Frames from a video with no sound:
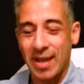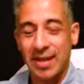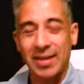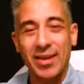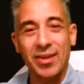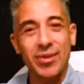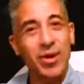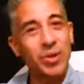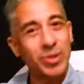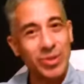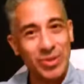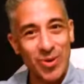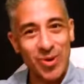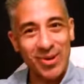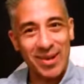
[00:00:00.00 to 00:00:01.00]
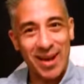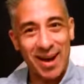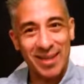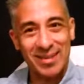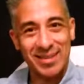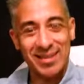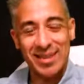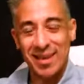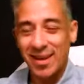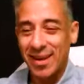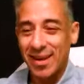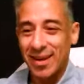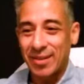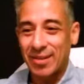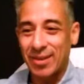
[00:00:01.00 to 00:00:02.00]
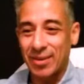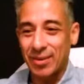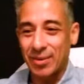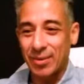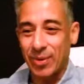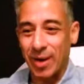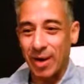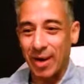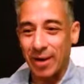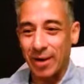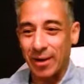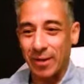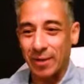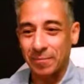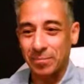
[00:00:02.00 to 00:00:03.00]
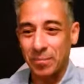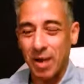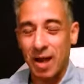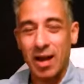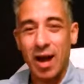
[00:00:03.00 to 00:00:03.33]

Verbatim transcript: is that there are no shortcuts to uh, um,